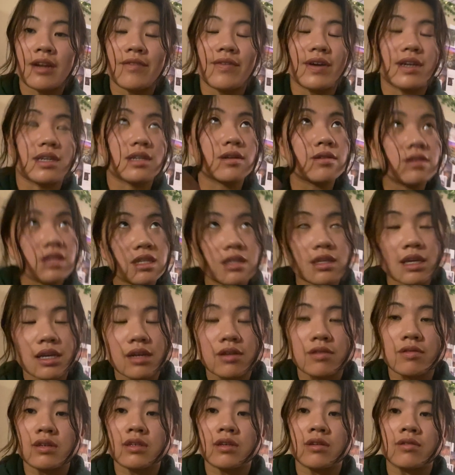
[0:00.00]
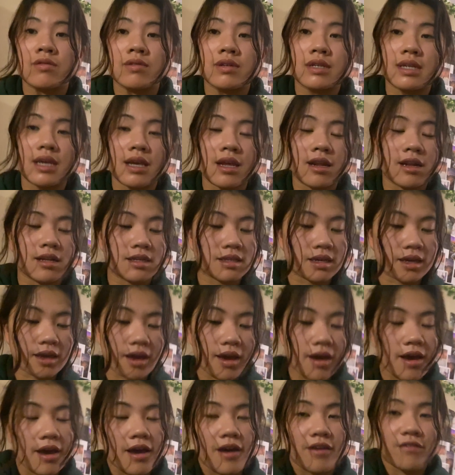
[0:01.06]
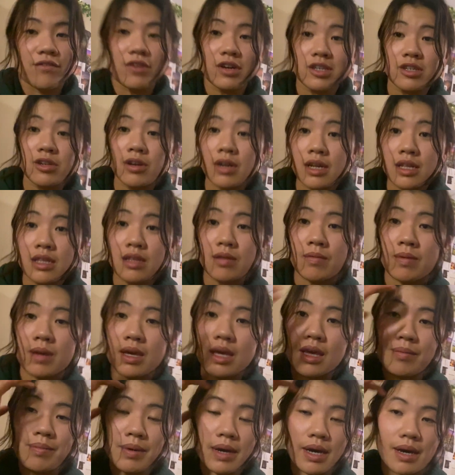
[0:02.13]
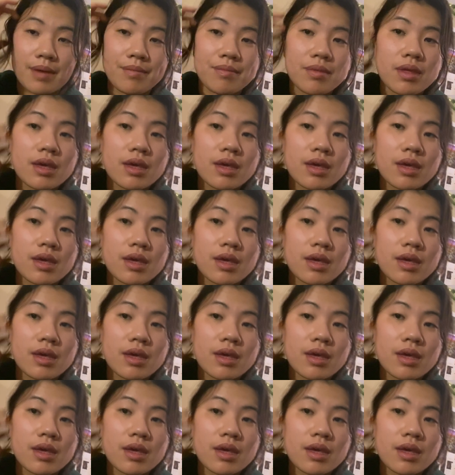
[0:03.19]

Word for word: If I don't stick to a certain routine, it's like frustrating to me, but